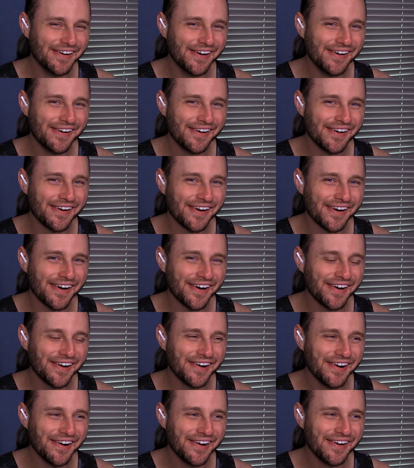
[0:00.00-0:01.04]

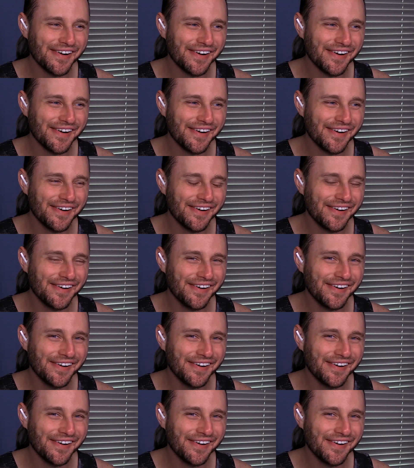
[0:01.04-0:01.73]
No one is speaking in this clip.